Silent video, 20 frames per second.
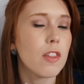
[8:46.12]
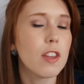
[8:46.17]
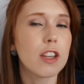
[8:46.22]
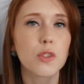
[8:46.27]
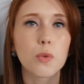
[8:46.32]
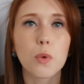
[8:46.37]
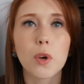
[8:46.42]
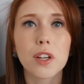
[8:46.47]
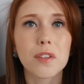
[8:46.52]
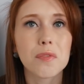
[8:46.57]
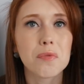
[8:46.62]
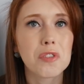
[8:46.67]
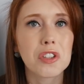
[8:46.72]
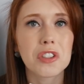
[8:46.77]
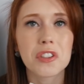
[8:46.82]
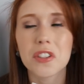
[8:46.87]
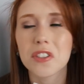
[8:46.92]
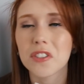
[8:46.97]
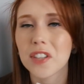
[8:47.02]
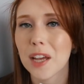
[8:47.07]
This one,
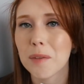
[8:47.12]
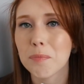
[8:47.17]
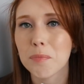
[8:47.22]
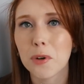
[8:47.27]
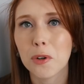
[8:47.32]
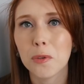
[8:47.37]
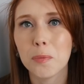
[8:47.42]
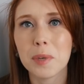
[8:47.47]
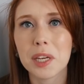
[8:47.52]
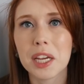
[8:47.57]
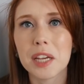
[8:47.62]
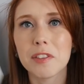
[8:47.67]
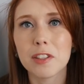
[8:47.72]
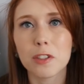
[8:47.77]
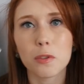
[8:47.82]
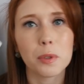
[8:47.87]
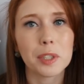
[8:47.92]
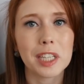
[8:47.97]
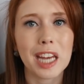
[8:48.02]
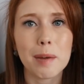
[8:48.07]
just the scent pulled me in.
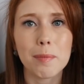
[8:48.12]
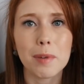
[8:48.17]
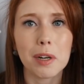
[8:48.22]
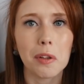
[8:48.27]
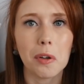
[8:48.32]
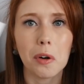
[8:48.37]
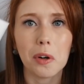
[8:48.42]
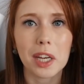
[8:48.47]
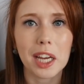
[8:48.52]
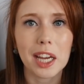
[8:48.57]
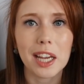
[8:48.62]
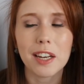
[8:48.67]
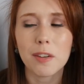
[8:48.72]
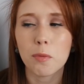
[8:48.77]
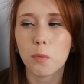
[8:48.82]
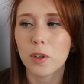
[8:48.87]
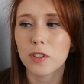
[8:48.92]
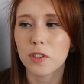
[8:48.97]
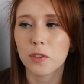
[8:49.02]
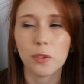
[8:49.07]
This one came in a little kit.
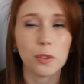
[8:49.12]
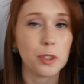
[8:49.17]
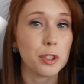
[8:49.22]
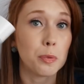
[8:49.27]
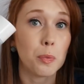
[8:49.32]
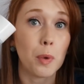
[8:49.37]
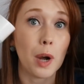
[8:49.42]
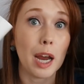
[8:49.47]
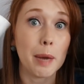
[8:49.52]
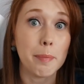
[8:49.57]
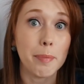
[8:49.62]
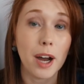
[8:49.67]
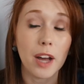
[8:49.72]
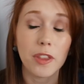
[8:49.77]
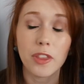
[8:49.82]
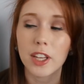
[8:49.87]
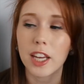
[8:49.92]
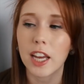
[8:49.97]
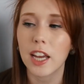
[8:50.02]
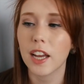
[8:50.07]
Wasn't the reason why I
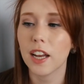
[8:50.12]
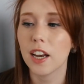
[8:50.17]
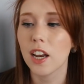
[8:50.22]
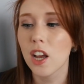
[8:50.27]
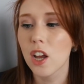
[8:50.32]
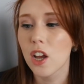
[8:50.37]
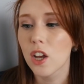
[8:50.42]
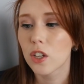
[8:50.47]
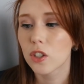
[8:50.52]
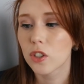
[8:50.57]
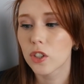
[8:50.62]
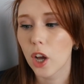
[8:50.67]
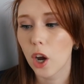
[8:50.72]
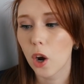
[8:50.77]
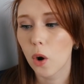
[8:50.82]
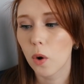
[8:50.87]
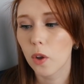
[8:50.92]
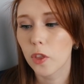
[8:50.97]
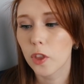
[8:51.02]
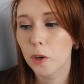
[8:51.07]
bought the kit.
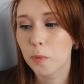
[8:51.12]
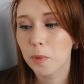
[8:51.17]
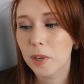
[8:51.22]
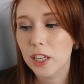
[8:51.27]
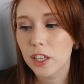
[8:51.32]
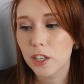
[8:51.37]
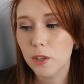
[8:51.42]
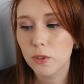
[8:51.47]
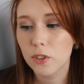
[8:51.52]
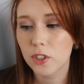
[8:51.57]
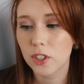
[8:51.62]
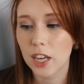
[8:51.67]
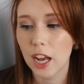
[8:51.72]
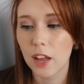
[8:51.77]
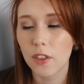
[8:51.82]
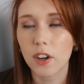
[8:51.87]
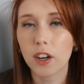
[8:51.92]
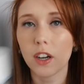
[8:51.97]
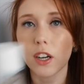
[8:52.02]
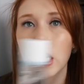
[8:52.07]
So they're being used
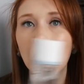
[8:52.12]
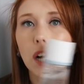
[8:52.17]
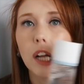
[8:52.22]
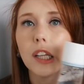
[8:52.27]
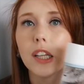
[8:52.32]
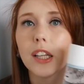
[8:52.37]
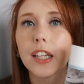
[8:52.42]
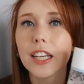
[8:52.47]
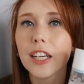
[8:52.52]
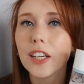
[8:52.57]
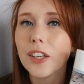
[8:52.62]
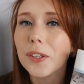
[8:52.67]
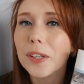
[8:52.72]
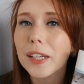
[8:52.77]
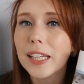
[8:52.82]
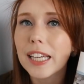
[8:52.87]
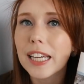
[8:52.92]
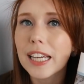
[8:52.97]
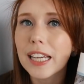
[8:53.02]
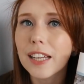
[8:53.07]
together.
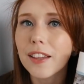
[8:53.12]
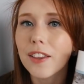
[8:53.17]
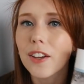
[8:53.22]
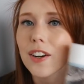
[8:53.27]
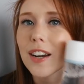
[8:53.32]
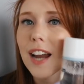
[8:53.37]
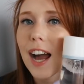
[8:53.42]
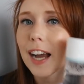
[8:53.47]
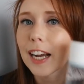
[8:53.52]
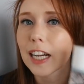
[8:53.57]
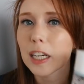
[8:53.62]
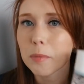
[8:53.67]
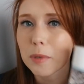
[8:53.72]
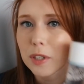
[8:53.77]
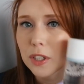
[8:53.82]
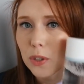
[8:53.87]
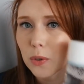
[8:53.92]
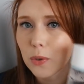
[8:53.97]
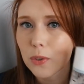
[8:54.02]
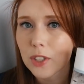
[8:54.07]
Clearly, they're not going to
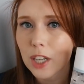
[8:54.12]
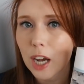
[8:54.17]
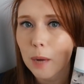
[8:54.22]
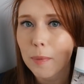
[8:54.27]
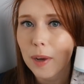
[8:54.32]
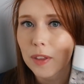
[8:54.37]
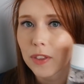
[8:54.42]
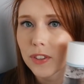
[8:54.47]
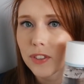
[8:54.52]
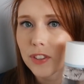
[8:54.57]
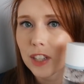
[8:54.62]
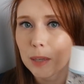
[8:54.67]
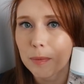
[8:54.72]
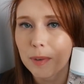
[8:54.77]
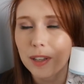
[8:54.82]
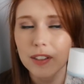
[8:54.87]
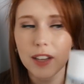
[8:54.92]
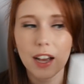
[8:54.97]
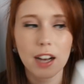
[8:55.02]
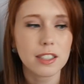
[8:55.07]
be used up at the same
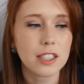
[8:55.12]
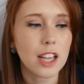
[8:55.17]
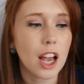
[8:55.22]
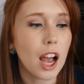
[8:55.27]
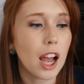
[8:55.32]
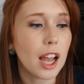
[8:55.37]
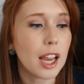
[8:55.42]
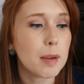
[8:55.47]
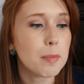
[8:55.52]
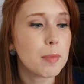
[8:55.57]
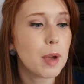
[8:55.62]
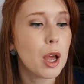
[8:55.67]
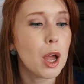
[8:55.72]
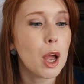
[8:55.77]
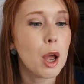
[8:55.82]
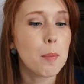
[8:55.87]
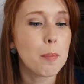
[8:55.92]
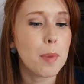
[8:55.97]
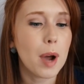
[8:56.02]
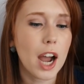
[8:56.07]
exact time,
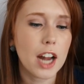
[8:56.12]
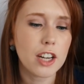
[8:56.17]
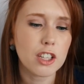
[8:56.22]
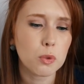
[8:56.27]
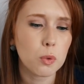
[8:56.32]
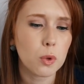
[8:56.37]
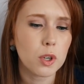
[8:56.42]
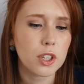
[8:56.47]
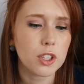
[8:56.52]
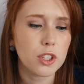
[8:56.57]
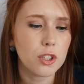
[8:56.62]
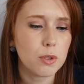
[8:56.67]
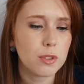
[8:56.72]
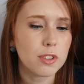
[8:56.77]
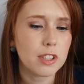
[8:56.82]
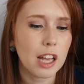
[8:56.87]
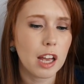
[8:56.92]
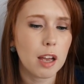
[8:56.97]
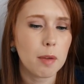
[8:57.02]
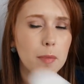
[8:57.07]
but I just want to
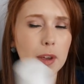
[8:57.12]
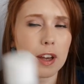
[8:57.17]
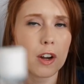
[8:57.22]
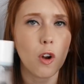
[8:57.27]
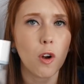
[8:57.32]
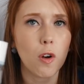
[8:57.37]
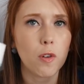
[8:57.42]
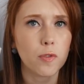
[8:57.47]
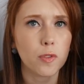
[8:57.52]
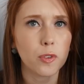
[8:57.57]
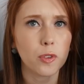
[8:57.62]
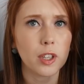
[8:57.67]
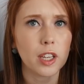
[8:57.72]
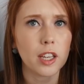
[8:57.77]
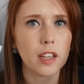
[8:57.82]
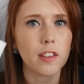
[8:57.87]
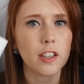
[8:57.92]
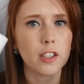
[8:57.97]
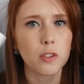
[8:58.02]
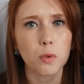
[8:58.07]
use them, and
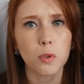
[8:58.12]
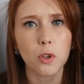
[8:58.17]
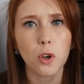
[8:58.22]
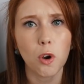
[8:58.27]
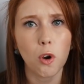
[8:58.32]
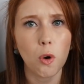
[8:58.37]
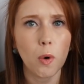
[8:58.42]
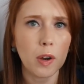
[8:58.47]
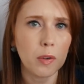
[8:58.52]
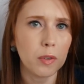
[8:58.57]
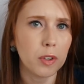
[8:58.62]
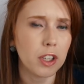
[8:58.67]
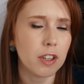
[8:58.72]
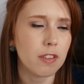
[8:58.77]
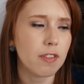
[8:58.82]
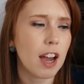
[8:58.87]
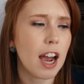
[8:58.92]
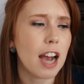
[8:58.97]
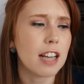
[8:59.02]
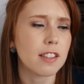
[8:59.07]
hopefully this will go away
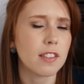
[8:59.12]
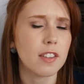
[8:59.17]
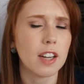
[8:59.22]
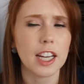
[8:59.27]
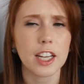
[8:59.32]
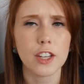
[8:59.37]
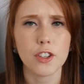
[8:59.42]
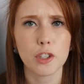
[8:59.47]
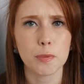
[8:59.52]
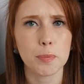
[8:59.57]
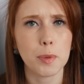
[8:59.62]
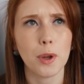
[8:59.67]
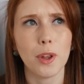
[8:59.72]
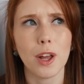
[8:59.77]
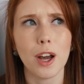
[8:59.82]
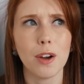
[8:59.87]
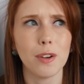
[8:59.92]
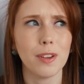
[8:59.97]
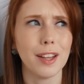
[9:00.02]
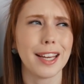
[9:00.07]
really fast, and then I can just pull
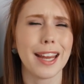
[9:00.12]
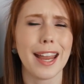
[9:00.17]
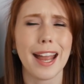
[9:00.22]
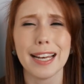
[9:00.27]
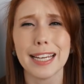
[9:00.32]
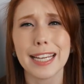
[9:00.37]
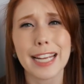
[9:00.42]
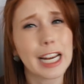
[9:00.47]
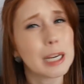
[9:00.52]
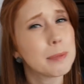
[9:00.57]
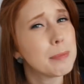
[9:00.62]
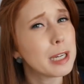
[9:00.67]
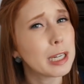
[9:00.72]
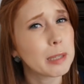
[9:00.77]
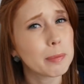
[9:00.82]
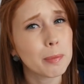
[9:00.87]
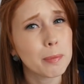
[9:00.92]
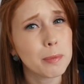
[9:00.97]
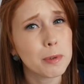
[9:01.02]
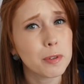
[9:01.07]
out like any kind of
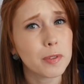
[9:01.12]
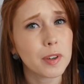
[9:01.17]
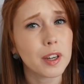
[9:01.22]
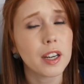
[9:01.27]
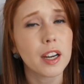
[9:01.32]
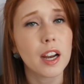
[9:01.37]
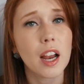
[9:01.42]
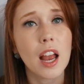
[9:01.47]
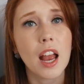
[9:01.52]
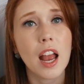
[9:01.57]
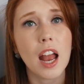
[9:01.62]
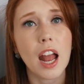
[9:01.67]
makeup remover.